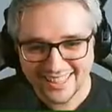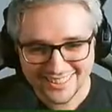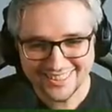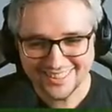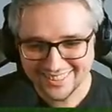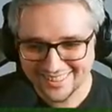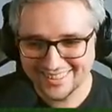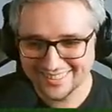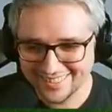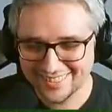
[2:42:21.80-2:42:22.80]
actually,
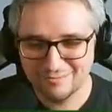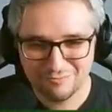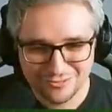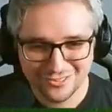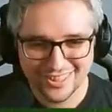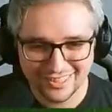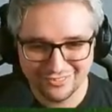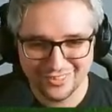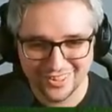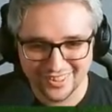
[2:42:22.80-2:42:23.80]
this is pretty
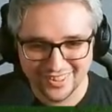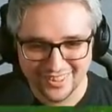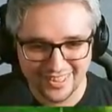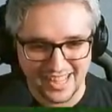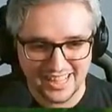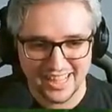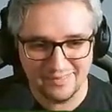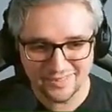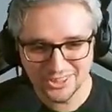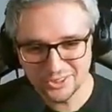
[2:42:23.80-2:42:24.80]
fun. I
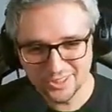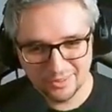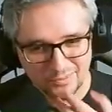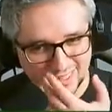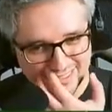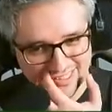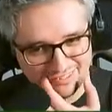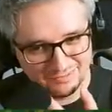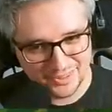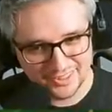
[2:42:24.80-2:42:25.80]
am enjoying
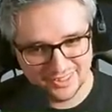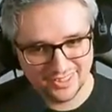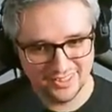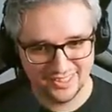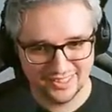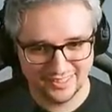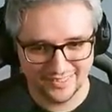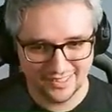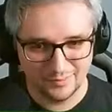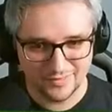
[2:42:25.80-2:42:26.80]
myself, but uh, at the
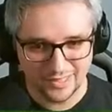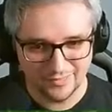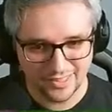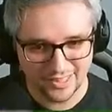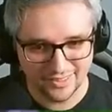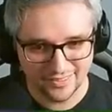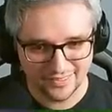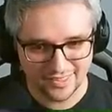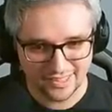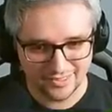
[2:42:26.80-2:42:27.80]
same time, kind of
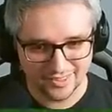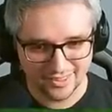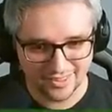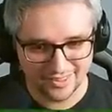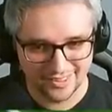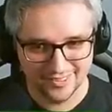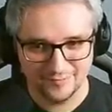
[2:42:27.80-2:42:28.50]
scary. Uh...